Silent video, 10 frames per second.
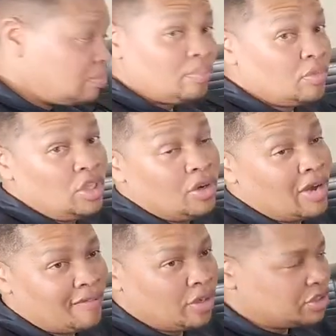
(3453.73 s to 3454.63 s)
You don't have
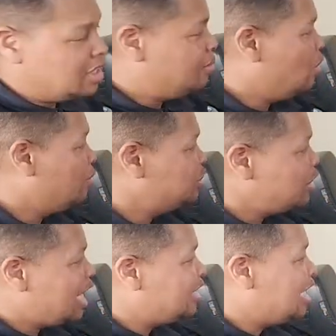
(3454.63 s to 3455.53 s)
those anymore, but you
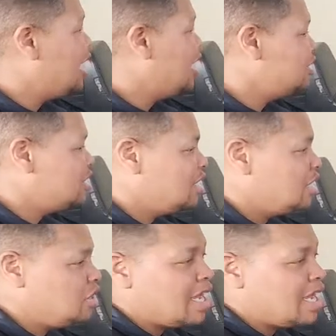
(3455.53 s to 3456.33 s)
had Dynas, you had